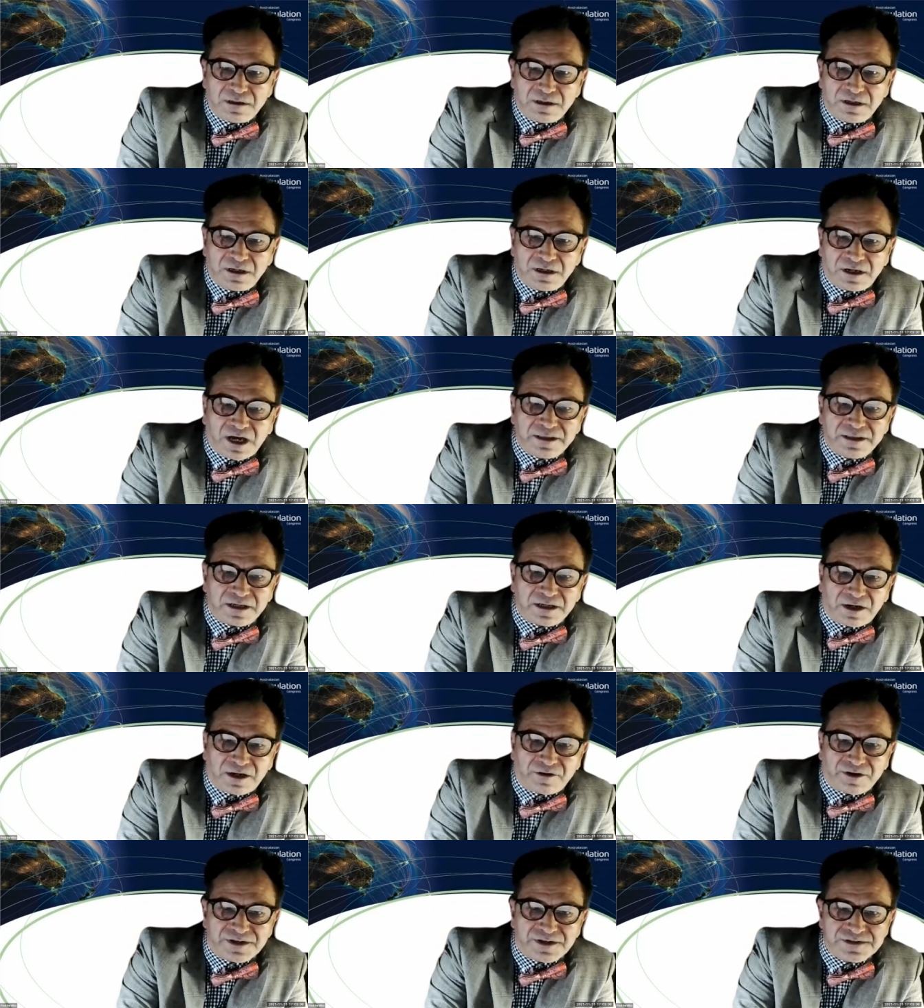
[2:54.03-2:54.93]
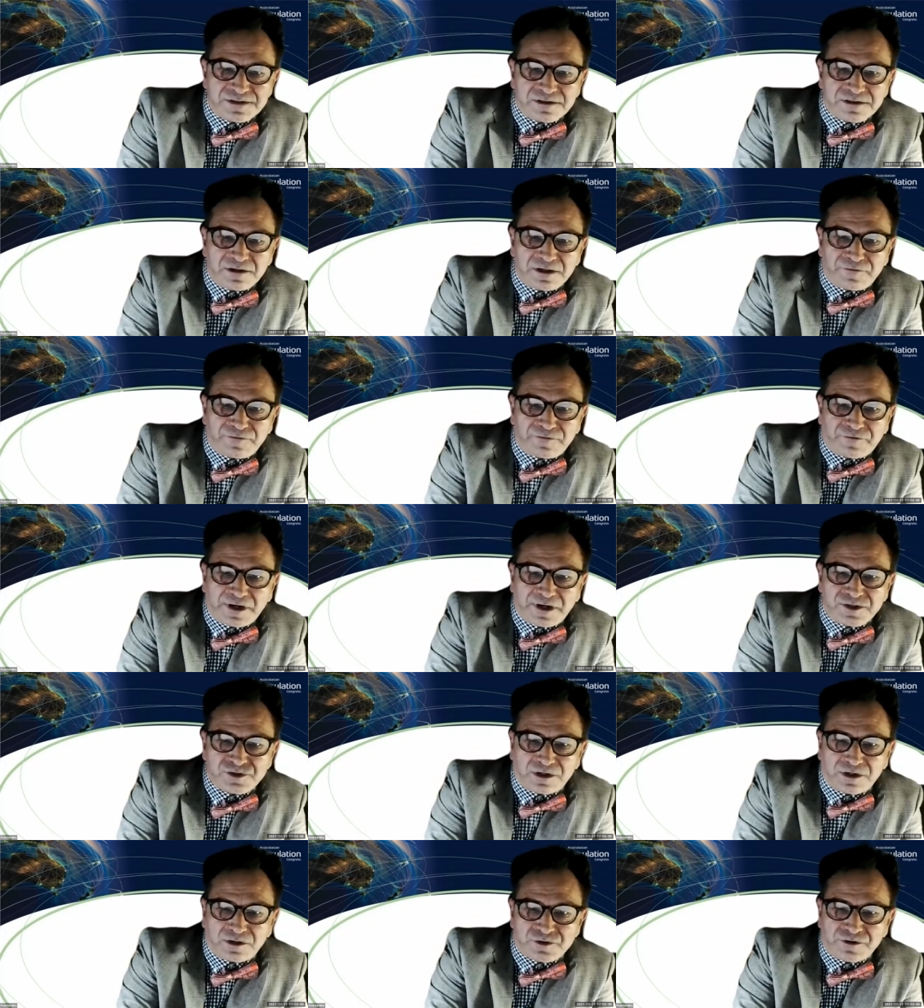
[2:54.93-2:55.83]
In other areas, the need for
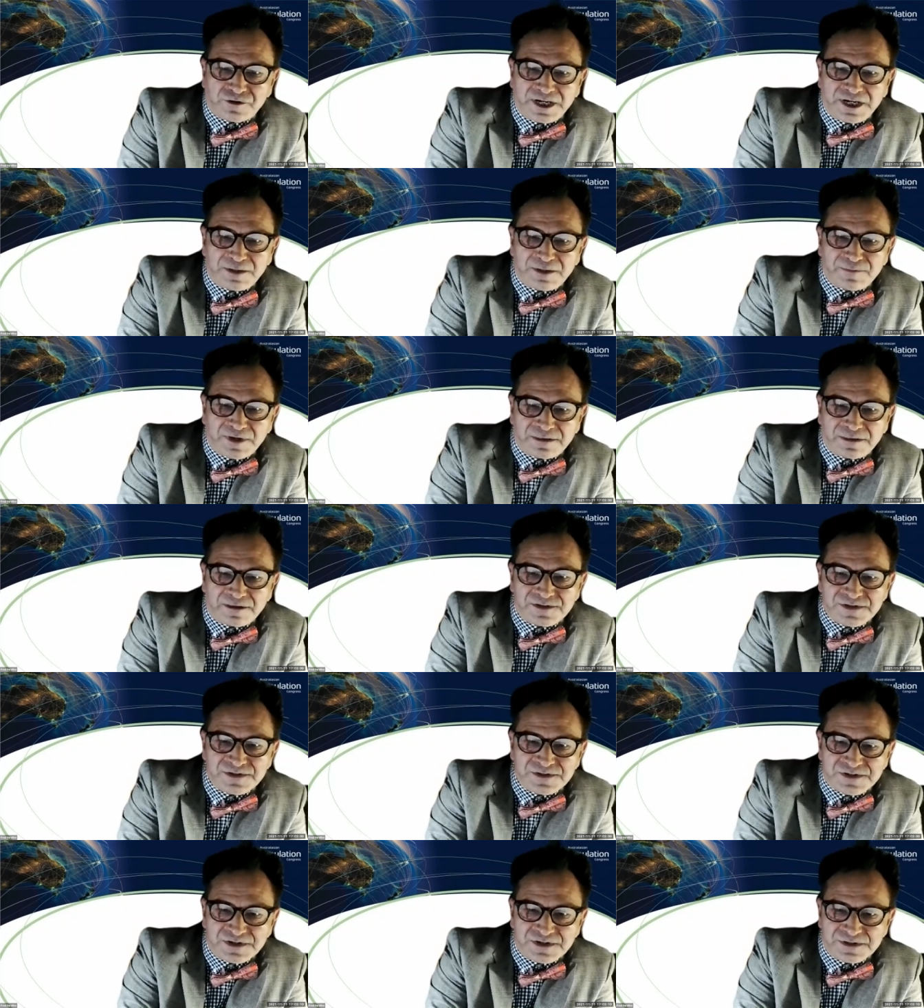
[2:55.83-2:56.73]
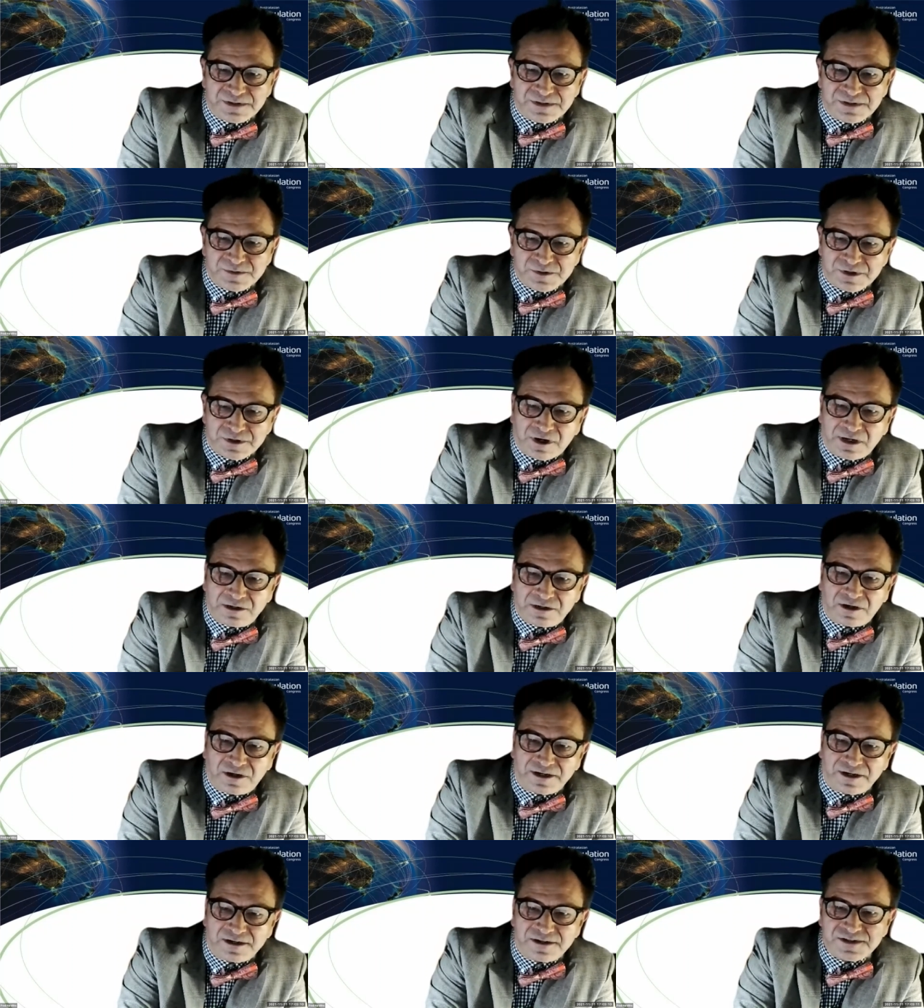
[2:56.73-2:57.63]
agile training methods and systems was
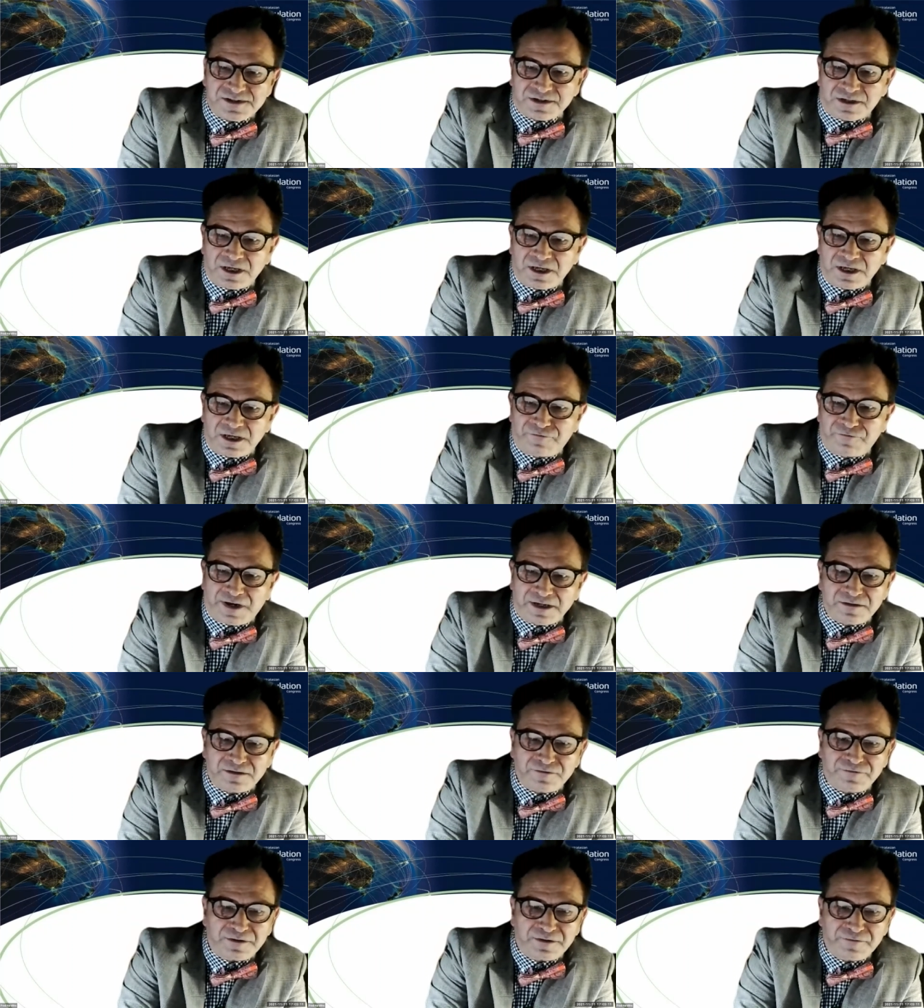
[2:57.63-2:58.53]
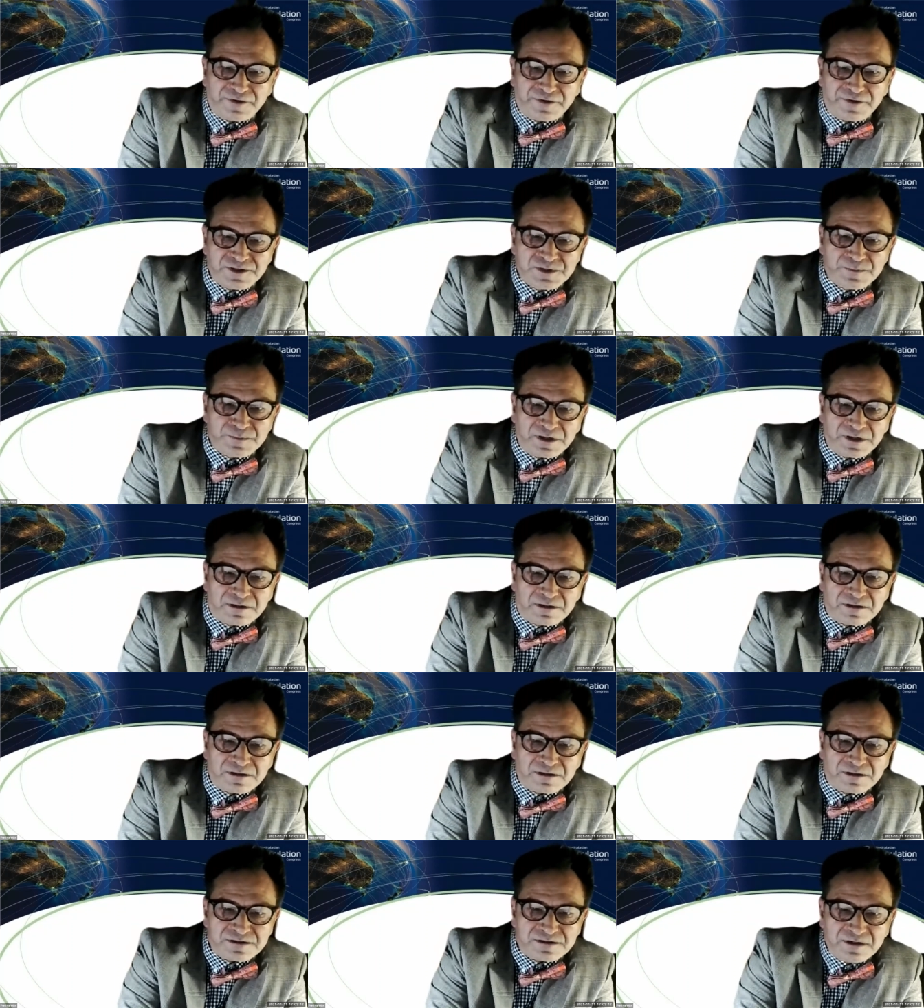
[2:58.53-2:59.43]
highlighted as a key factor for defence
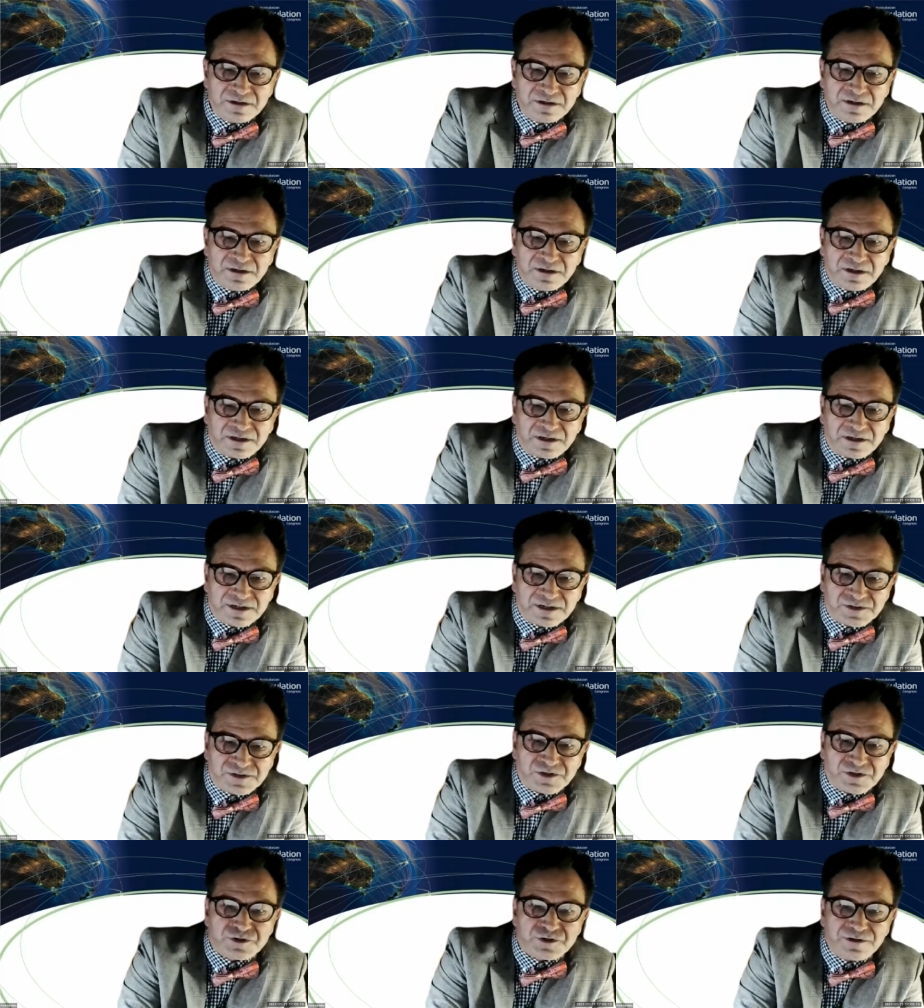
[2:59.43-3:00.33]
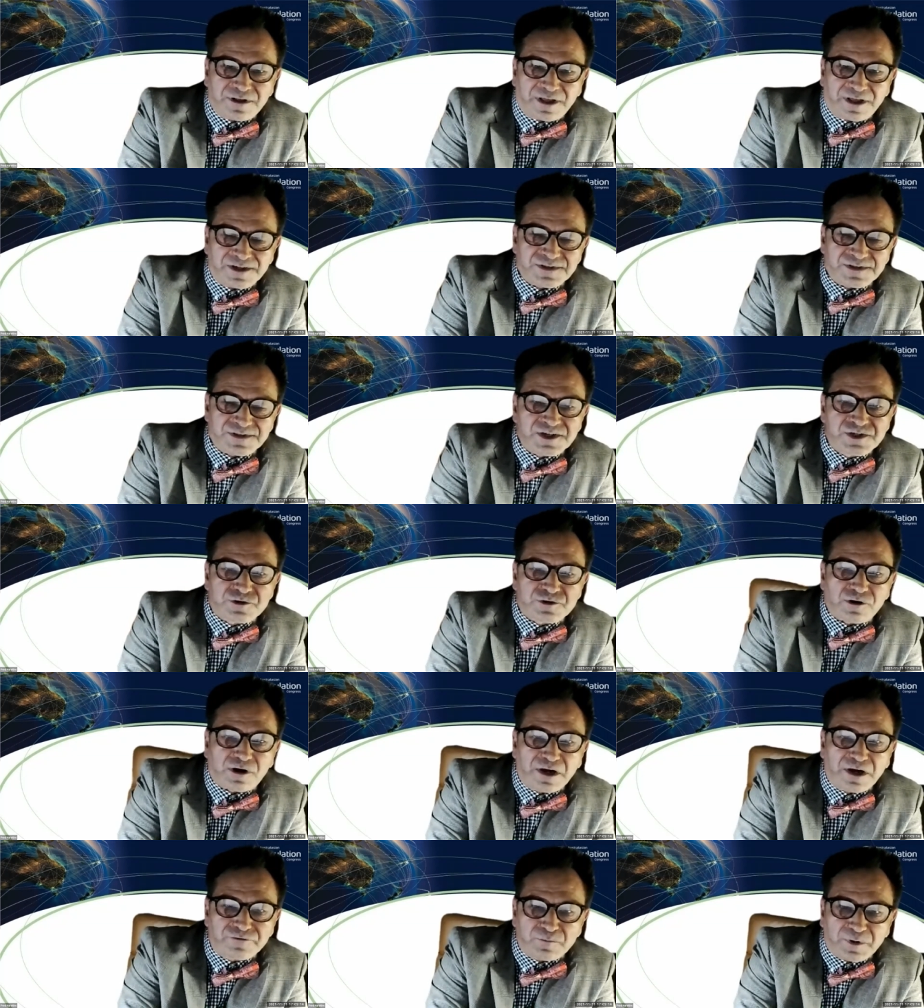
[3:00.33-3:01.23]
speakers as they, as they
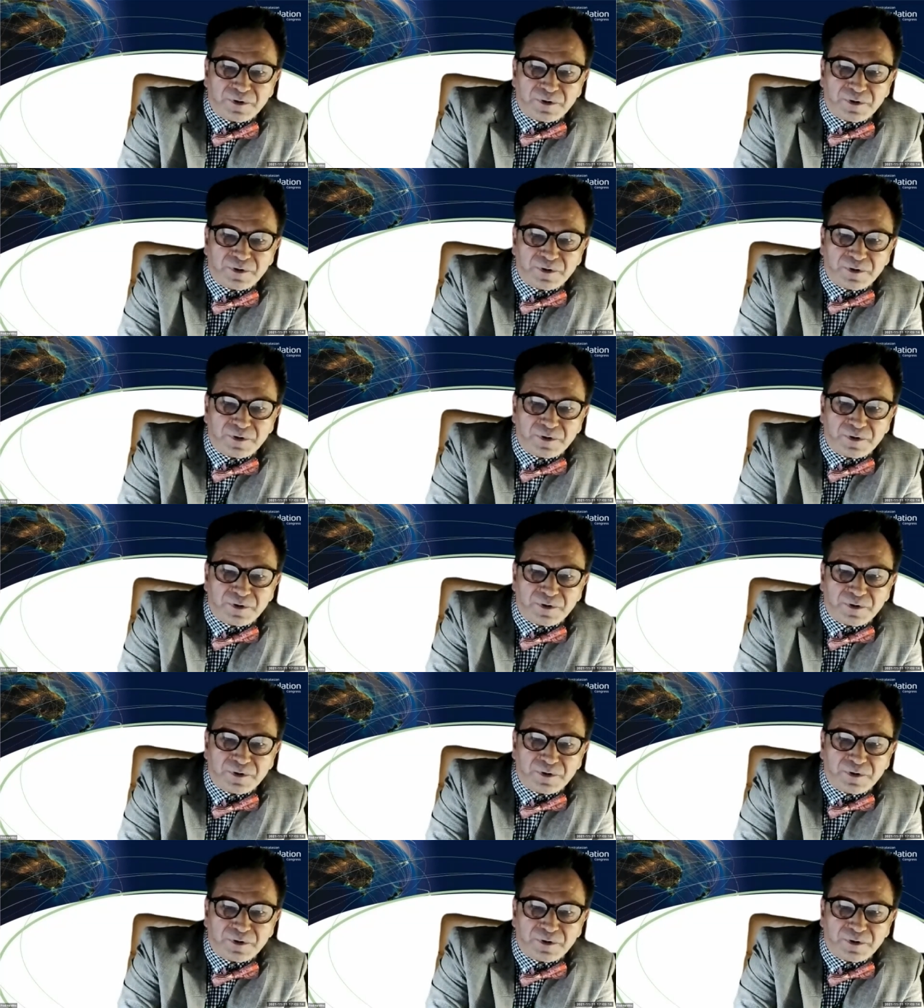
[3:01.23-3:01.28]
strive to